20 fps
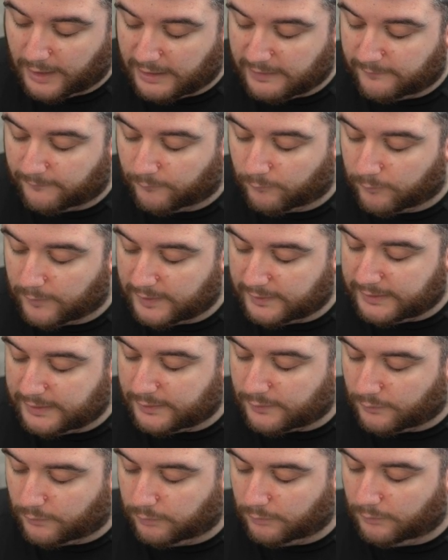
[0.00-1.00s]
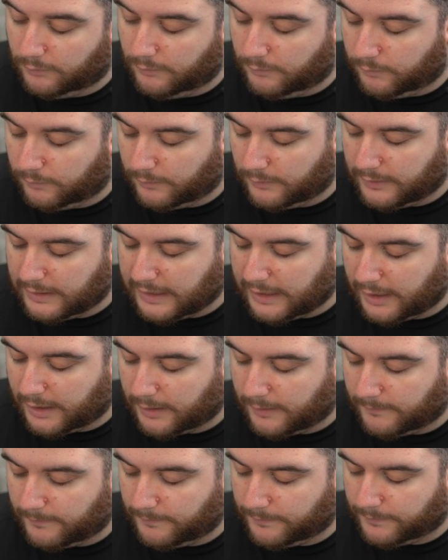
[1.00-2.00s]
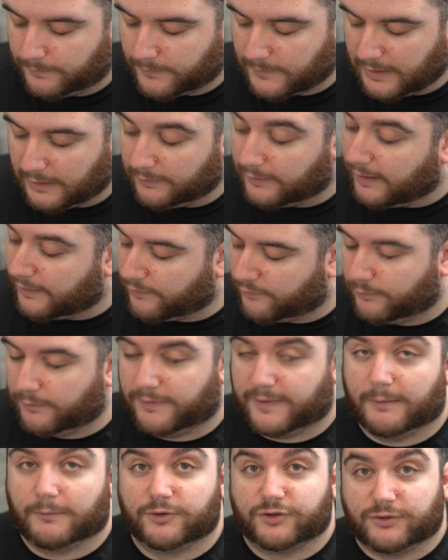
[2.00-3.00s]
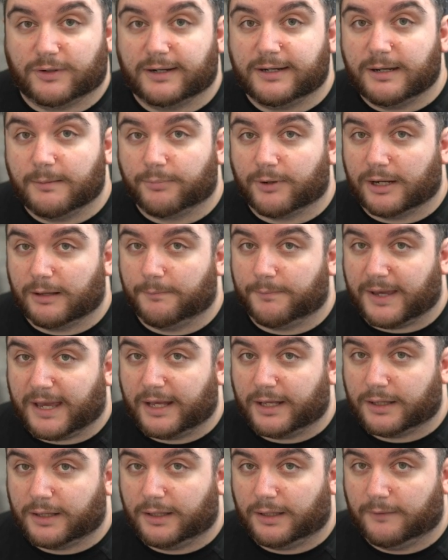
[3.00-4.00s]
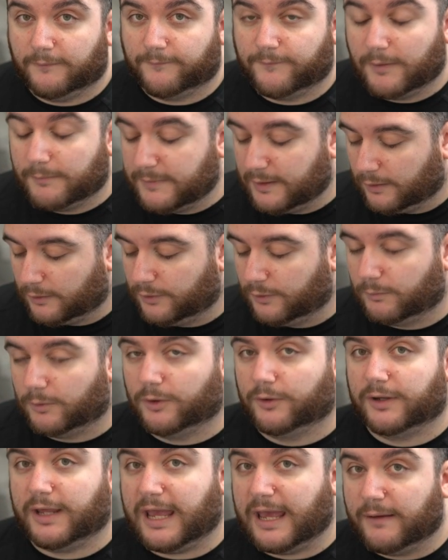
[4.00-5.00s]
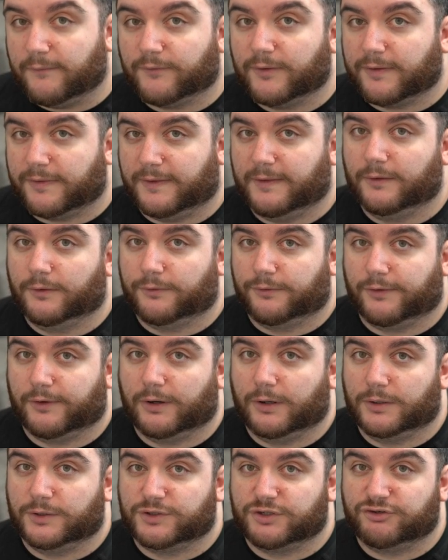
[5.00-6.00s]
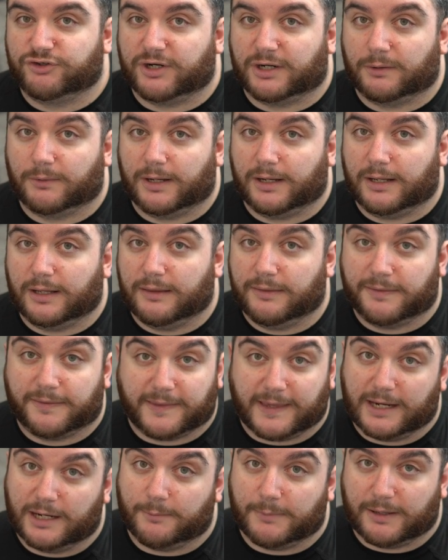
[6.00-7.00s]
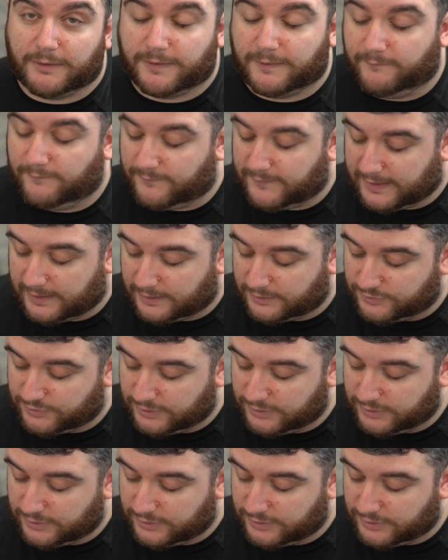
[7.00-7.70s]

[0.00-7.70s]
of really cool Celestials that we're trying to bring back from the Underworld every single turn to generate insane amounts of advantage.